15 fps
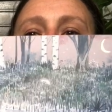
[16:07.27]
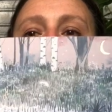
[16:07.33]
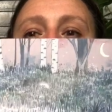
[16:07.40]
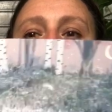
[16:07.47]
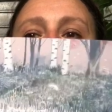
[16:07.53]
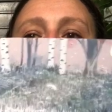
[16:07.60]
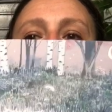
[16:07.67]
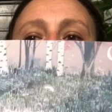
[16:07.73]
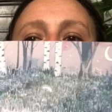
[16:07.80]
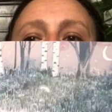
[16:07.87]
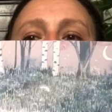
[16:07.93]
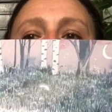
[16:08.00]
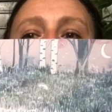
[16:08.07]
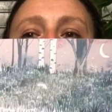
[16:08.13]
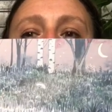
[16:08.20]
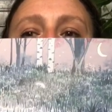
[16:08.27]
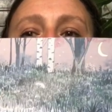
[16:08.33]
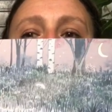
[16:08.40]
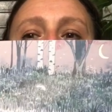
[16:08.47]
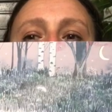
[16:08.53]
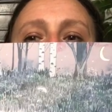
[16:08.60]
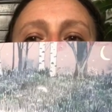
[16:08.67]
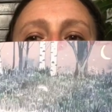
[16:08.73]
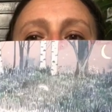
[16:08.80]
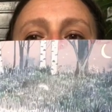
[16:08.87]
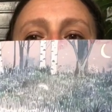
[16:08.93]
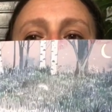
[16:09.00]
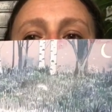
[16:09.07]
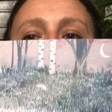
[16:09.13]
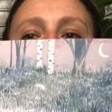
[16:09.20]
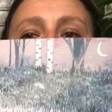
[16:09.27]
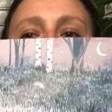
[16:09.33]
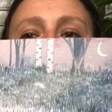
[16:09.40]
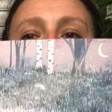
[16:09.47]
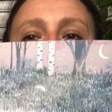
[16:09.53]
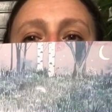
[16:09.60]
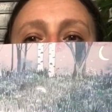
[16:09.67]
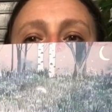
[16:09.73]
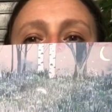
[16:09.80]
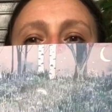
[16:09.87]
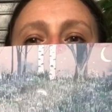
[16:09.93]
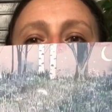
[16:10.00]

Look, he looks happy, doesn't he?